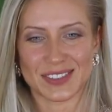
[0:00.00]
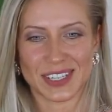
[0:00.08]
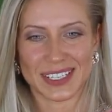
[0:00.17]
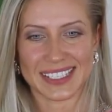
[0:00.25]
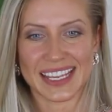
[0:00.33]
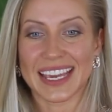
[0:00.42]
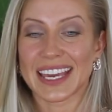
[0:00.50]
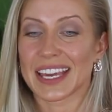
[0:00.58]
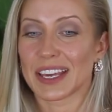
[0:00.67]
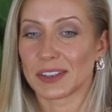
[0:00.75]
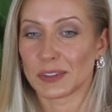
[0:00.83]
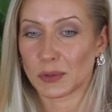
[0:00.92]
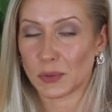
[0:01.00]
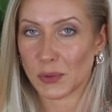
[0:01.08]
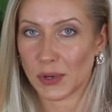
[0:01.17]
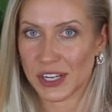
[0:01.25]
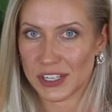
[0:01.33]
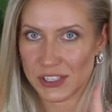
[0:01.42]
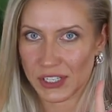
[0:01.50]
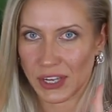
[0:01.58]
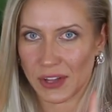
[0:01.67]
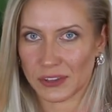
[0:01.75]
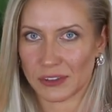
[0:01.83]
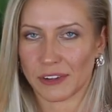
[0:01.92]
dress in orange
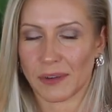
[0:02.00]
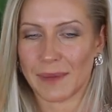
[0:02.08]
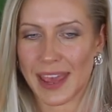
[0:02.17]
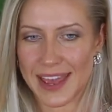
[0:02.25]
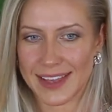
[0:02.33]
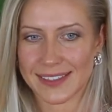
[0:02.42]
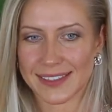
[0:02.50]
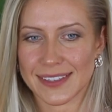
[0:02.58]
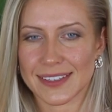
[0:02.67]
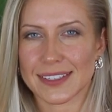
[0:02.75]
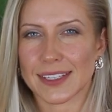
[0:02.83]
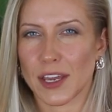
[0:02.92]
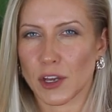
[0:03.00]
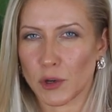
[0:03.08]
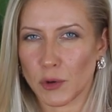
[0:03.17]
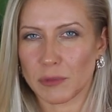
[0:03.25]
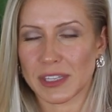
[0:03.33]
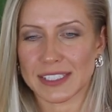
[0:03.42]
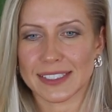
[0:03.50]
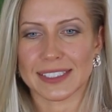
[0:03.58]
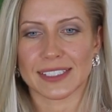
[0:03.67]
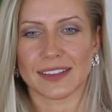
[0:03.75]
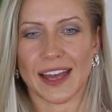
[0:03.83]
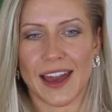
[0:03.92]
color from ASOS. I hope they
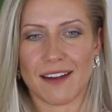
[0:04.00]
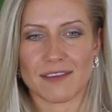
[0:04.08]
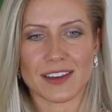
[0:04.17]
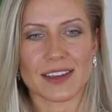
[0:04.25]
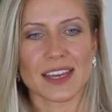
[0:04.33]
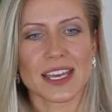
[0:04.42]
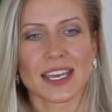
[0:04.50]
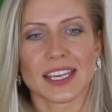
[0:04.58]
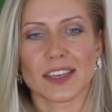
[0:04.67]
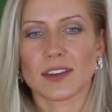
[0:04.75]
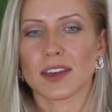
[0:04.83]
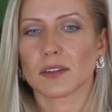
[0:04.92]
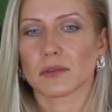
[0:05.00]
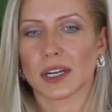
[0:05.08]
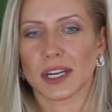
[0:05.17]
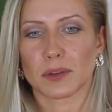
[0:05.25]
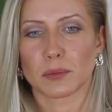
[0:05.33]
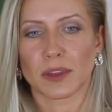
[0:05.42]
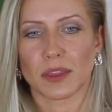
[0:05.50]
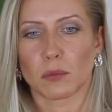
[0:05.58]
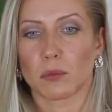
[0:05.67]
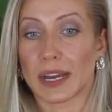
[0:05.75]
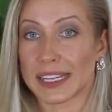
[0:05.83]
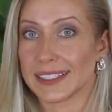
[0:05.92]
still have it. You can wear it with the
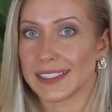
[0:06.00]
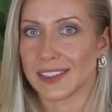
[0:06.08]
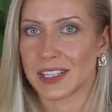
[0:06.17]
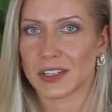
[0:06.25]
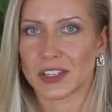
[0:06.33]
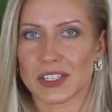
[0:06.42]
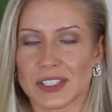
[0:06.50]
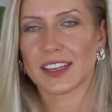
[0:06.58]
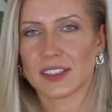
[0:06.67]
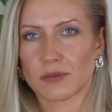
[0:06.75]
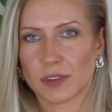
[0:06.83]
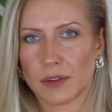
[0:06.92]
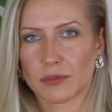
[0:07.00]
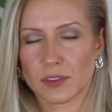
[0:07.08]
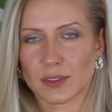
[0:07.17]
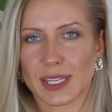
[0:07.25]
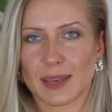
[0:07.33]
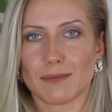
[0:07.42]
white sneakers. These ruffles, they